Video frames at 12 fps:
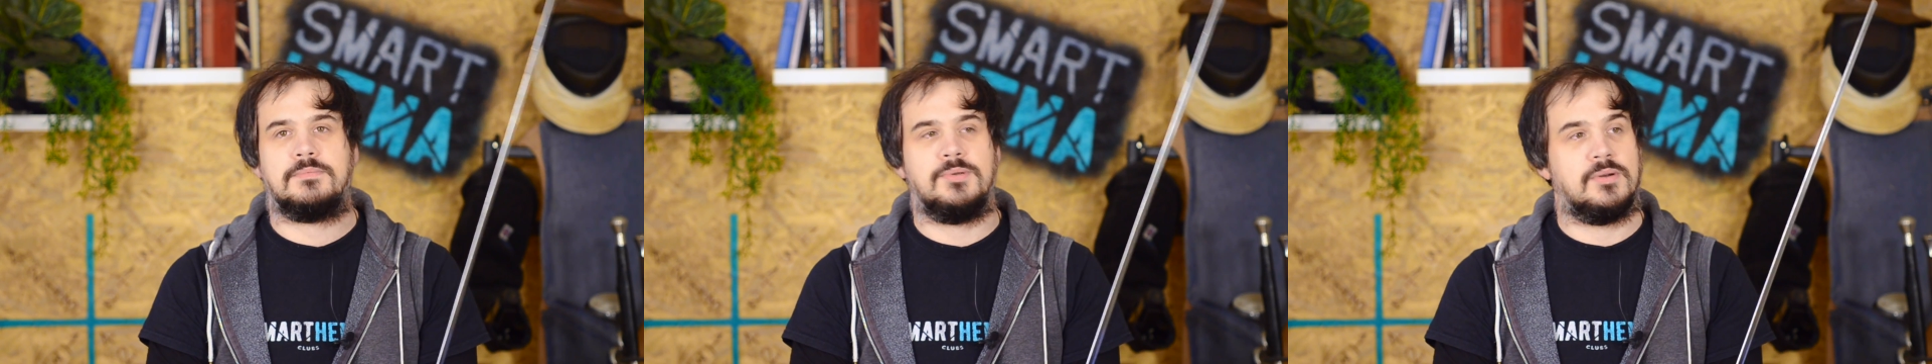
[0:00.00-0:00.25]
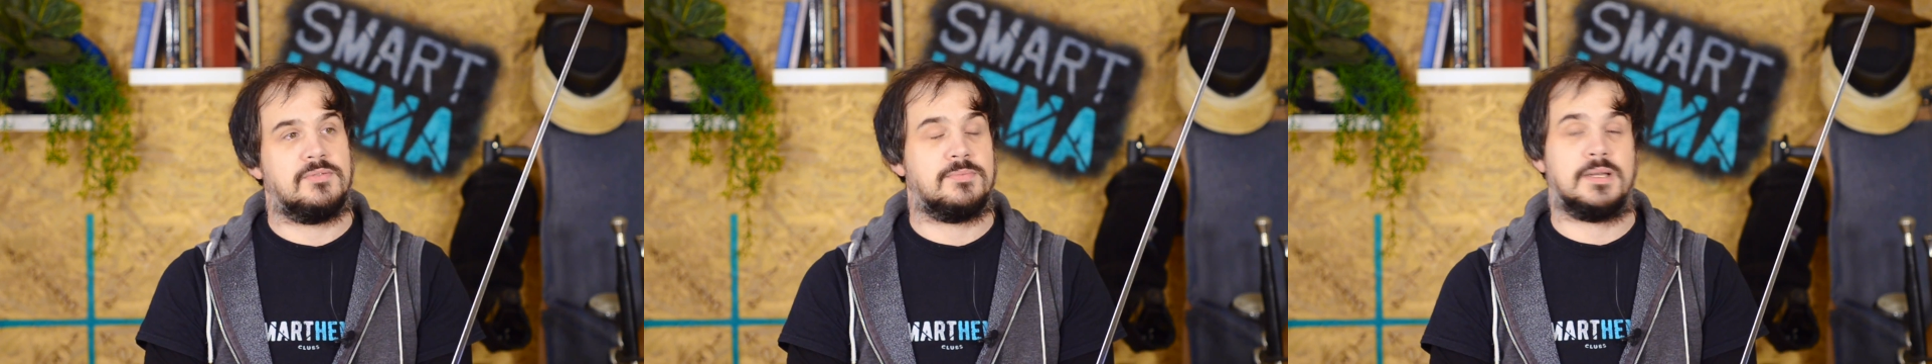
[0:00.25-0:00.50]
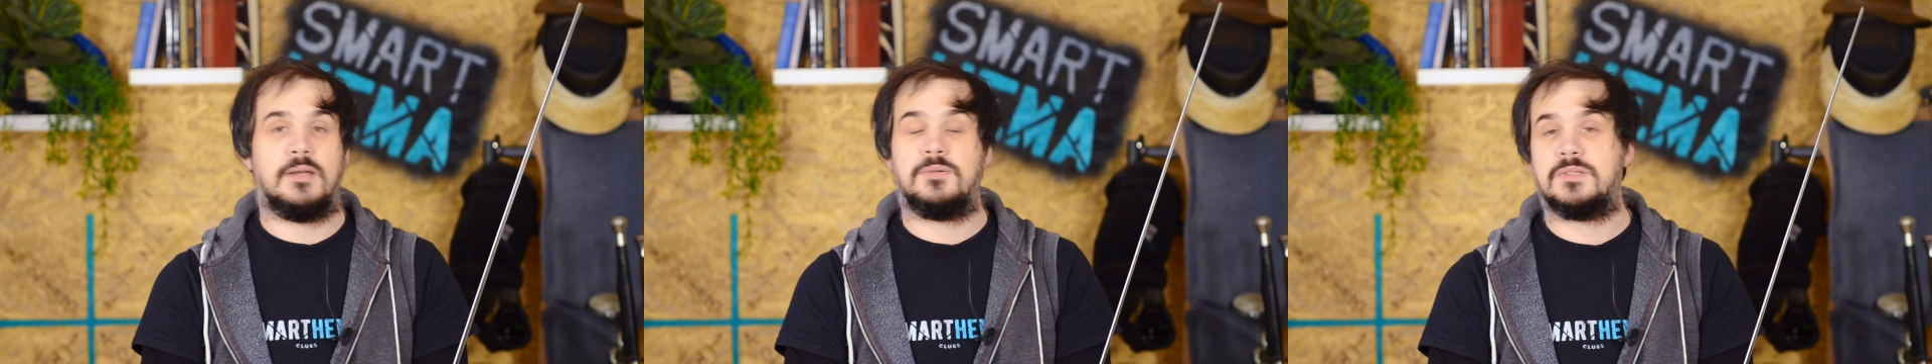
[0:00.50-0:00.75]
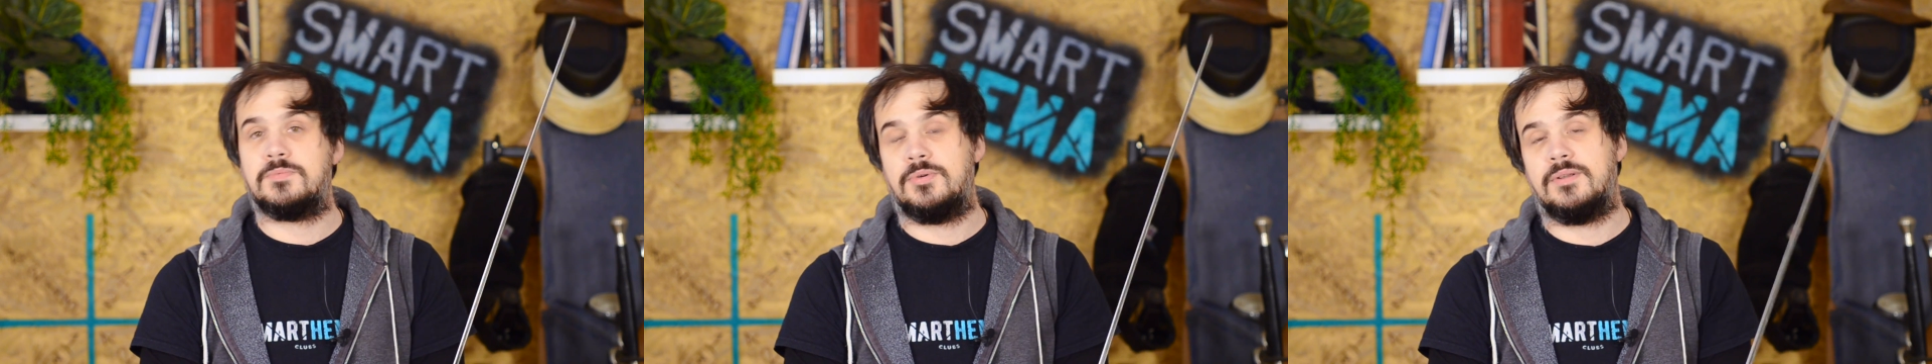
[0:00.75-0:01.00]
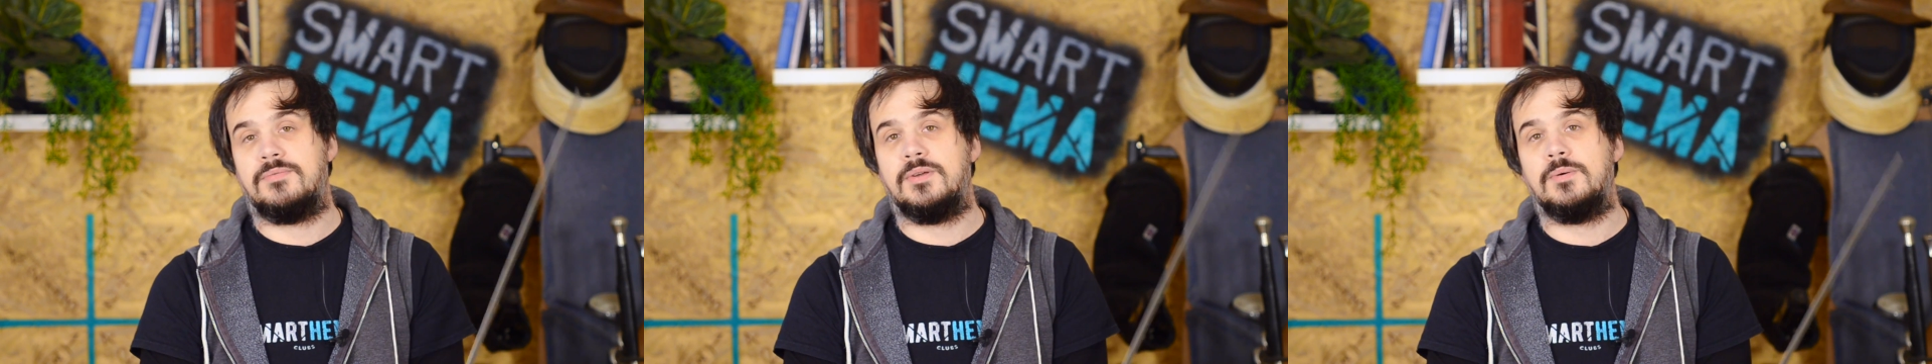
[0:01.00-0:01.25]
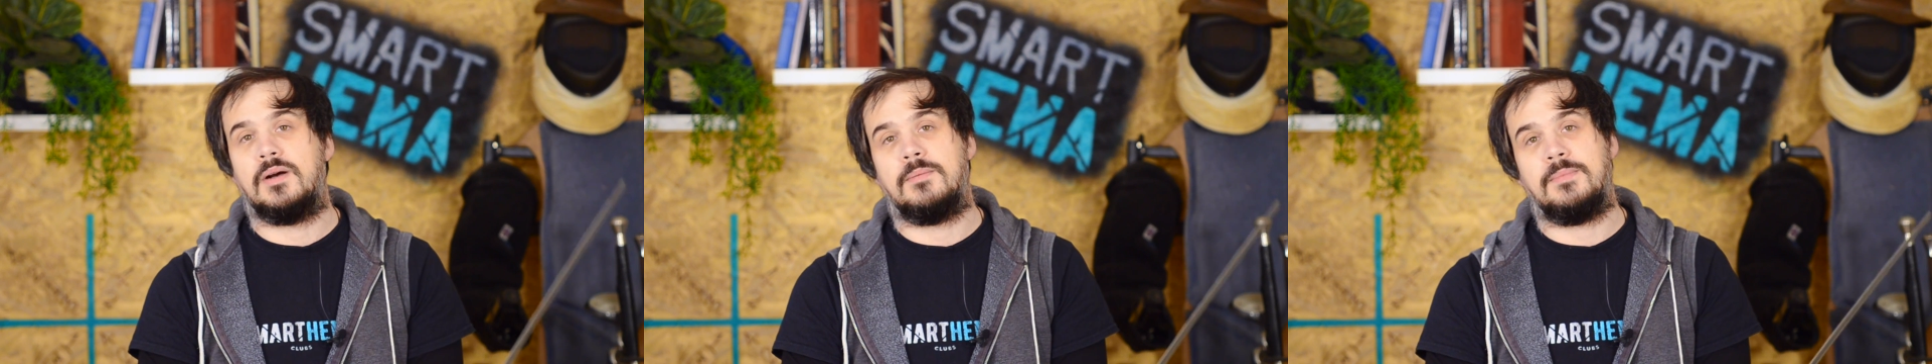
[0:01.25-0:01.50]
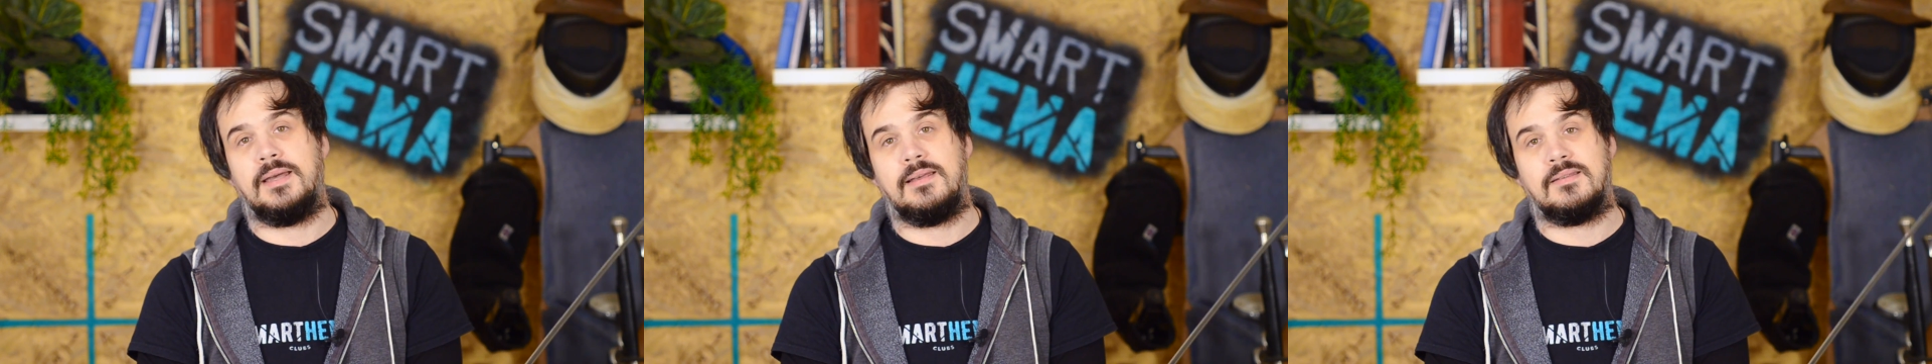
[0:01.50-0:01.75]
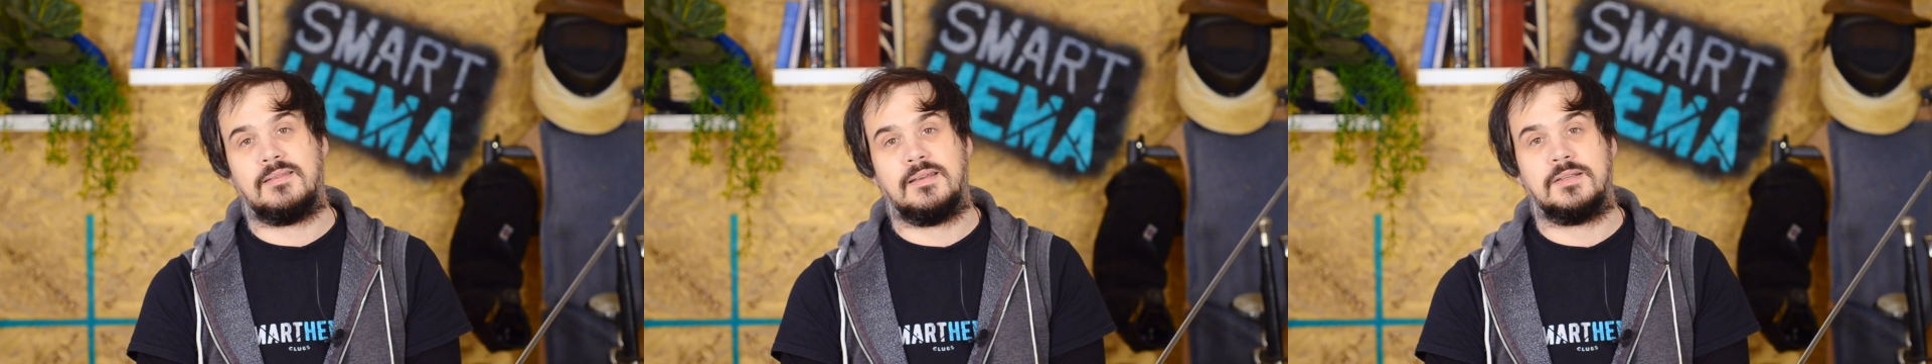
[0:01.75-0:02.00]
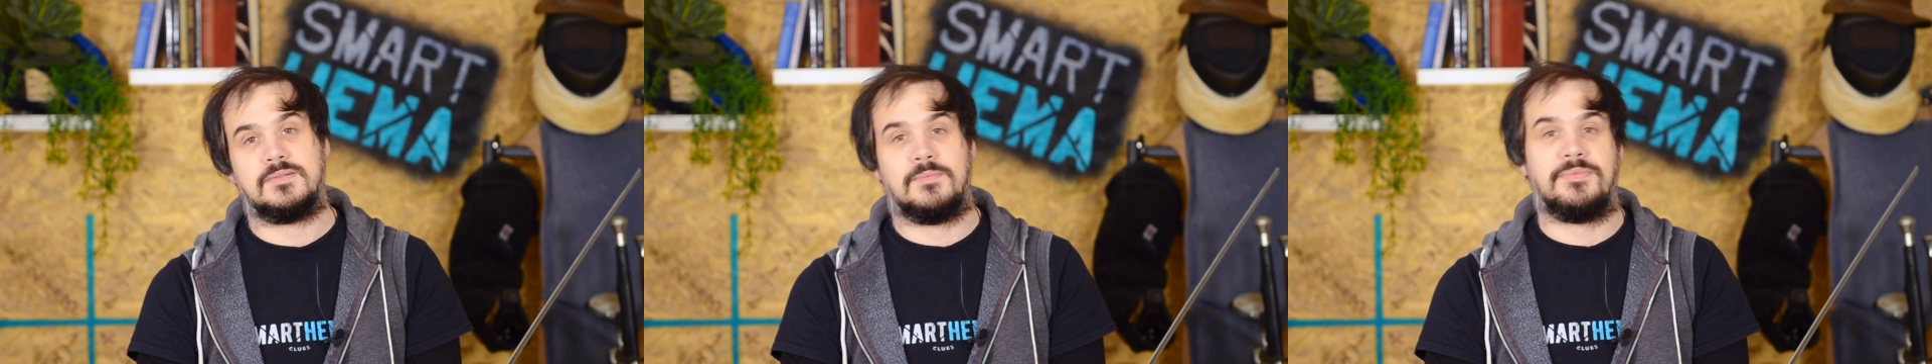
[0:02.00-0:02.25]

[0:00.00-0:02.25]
Purely from a coach's point of view, I may think of some